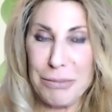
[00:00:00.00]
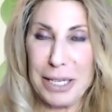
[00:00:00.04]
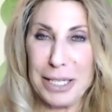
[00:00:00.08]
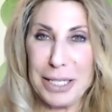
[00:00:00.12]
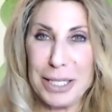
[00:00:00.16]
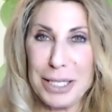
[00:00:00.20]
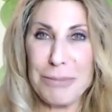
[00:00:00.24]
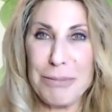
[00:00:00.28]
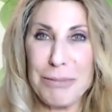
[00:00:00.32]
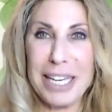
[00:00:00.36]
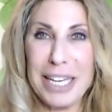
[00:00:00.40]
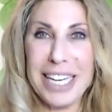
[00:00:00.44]

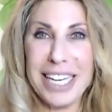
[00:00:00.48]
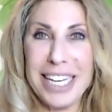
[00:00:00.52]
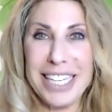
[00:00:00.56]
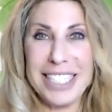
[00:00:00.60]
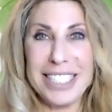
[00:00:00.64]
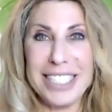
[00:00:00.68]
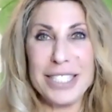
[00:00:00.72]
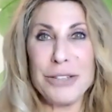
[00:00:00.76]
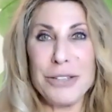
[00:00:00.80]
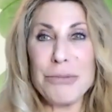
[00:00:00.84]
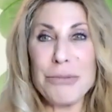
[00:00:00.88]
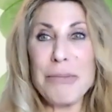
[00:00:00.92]
piece
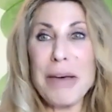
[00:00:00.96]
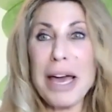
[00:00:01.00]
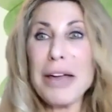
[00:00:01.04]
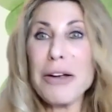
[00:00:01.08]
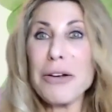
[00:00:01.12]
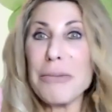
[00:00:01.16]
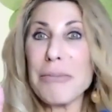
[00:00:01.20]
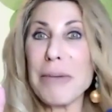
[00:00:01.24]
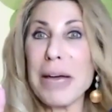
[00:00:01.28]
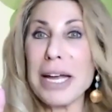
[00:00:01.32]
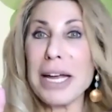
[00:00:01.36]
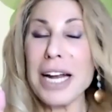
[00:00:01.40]
because you may
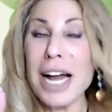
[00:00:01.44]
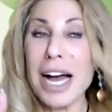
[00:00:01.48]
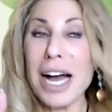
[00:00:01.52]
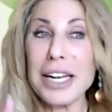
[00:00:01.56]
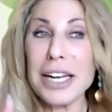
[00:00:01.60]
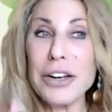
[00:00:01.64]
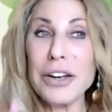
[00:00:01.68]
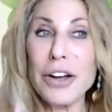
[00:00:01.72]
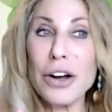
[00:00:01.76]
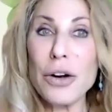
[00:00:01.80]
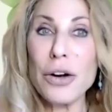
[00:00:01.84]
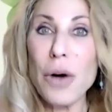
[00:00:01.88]
or may
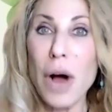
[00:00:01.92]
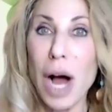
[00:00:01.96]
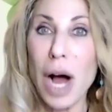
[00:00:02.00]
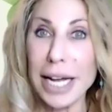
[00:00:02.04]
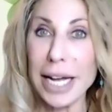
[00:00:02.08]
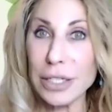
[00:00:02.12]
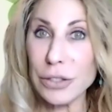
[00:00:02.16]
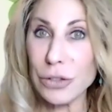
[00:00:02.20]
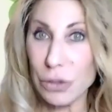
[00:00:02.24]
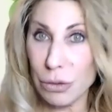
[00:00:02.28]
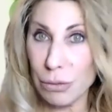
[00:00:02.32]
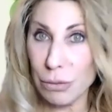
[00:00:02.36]
not know
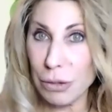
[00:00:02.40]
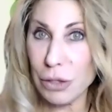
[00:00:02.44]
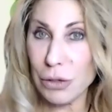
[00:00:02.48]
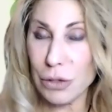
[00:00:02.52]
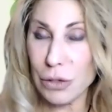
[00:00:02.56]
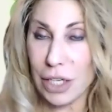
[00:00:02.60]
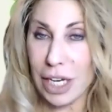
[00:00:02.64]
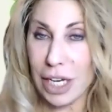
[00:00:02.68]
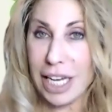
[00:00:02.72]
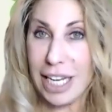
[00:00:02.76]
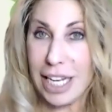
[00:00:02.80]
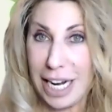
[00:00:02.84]
I do
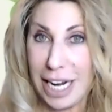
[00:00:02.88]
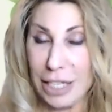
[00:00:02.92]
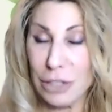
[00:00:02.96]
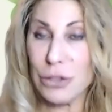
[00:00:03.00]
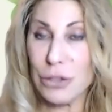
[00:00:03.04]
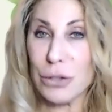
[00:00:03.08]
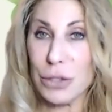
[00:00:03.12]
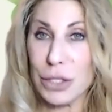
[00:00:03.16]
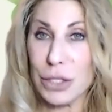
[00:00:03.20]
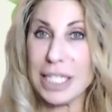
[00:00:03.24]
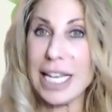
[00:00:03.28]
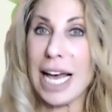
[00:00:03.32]
music and I
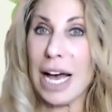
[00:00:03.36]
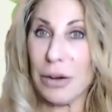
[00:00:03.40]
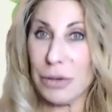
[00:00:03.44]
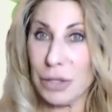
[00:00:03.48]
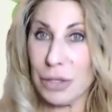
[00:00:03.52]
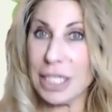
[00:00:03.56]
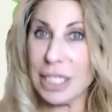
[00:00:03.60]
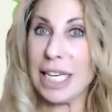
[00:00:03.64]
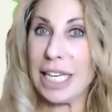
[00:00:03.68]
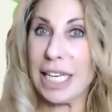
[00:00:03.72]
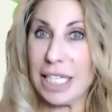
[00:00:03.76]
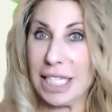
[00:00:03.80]
do
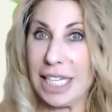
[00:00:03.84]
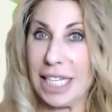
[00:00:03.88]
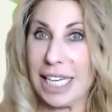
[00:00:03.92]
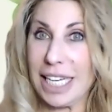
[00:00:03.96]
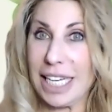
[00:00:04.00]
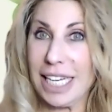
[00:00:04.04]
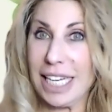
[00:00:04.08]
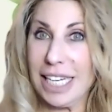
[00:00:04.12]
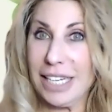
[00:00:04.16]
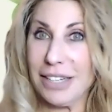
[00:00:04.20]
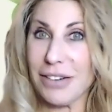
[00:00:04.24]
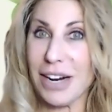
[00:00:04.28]
sound
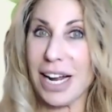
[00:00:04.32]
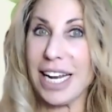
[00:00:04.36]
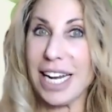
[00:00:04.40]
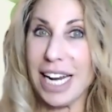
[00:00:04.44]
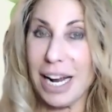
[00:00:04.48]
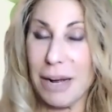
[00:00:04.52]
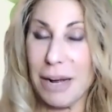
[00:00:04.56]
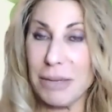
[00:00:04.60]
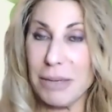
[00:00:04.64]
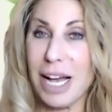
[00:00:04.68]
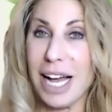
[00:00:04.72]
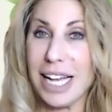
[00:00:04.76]
healing, right?
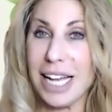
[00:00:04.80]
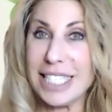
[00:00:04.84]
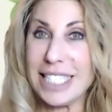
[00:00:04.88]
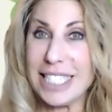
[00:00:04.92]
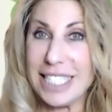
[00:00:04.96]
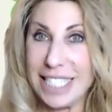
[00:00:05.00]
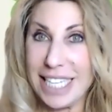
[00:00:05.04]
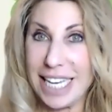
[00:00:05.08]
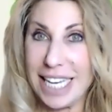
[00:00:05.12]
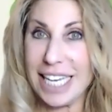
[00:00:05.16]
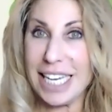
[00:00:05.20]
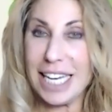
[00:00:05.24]
Yeah. i
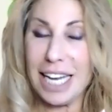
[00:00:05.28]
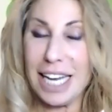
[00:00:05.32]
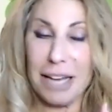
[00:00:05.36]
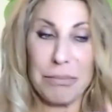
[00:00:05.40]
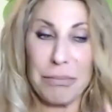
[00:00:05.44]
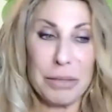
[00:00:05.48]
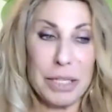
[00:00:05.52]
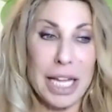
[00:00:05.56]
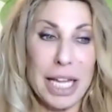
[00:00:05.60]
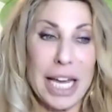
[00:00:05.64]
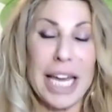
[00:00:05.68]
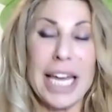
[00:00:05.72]
sing, I
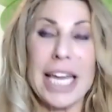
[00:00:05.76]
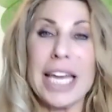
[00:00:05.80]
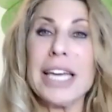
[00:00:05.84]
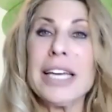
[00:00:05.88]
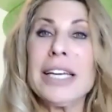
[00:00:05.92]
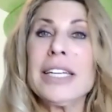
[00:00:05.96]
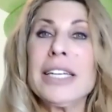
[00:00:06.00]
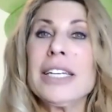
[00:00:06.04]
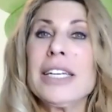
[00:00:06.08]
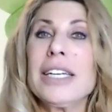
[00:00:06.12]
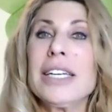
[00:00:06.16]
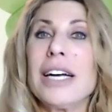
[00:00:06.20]
play
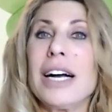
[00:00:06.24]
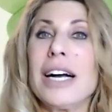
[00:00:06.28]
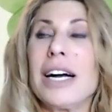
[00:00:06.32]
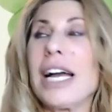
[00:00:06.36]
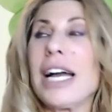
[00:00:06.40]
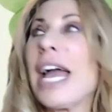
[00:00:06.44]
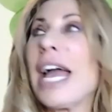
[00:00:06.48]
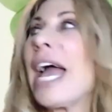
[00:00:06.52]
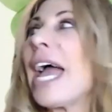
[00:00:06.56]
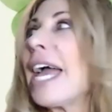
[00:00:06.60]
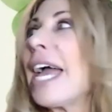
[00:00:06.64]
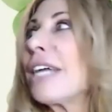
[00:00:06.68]
a
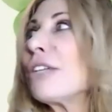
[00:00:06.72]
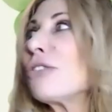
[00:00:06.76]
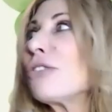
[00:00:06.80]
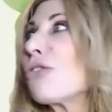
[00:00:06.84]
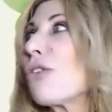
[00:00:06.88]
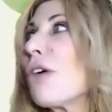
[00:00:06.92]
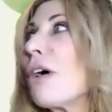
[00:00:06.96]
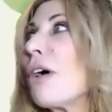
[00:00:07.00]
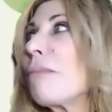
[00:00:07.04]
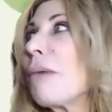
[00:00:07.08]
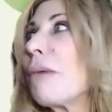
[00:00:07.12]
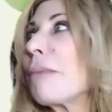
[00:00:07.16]
hang
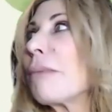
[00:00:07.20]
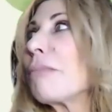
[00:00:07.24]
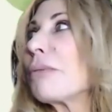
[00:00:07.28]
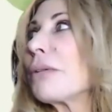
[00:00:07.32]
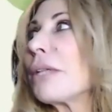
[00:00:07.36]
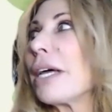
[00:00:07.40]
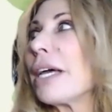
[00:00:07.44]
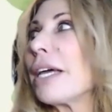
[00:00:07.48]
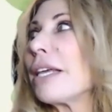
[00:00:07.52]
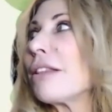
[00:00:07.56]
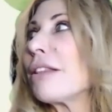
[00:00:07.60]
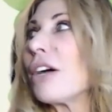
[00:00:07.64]
drum, I
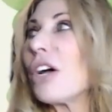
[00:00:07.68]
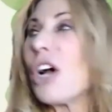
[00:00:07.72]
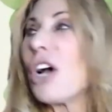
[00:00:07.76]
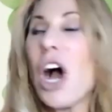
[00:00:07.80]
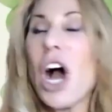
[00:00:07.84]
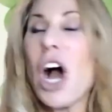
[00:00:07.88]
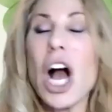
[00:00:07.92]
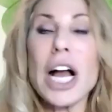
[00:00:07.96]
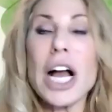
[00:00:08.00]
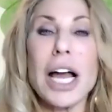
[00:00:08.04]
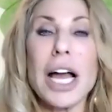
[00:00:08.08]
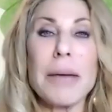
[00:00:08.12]
play the
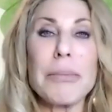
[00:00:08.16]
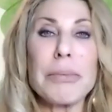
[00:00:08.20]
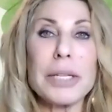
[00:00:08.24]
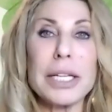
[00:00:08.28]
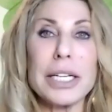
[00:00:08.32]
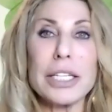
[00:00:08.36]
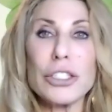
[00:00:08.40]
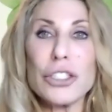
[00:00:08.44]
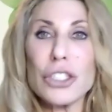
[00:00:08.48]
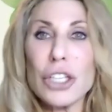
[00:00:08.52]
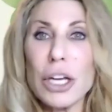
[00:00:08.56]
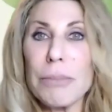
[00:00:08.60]
gong, I
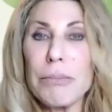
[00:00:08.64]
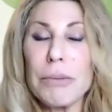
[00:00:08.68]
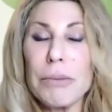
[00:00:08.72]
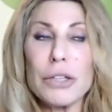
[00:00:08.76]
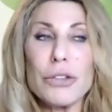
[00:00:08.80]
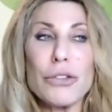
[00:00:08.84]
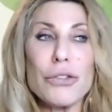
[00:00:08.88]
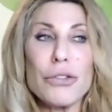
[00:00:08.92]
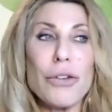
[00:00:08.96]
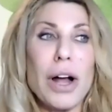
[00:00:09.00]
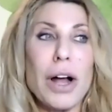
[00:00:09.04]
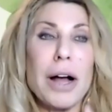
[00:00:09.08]
play
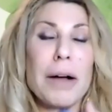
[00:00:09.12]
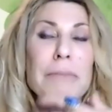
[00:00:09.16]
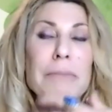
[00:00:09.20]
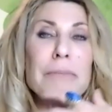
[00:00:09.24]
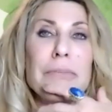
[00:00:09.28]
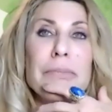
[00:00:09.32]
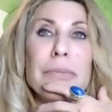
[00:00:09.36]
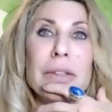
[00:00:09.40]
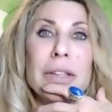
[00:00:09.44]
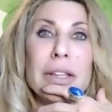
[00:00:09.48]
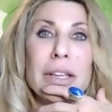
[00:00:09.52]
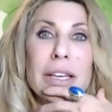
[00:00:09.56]
djembe
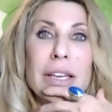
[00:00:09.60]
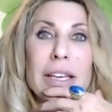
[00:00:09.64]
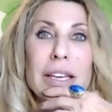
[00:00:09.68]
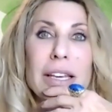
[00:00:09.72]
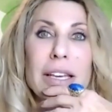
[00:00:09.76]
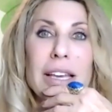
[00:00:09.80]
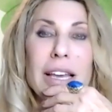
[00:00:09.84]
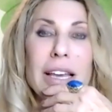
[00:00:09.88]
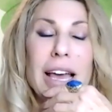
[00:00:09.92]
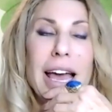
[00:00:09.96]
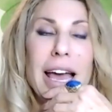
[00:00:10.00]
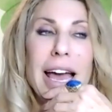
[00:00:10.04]
drum.
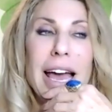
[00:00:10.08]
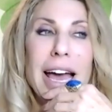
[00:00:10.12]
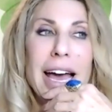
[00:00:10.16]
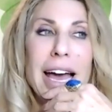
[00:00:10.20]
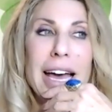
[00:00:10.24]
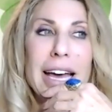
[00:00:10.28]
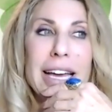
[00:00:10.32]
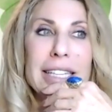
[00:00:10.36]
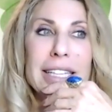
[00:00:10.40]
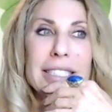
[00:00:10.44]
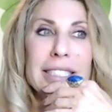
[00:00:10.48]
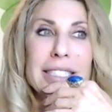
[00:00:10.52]

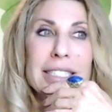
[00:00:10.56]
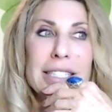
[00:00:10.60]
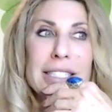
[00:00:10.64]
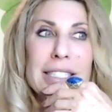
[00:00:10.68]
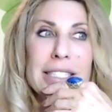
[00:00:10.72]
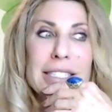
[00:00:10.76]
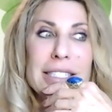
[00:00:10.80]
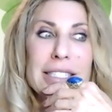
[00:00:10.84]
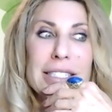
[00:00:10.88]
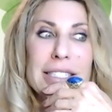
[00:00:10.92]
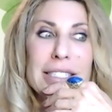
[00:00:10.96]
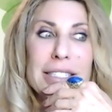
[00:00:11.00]

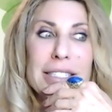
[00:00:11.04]
And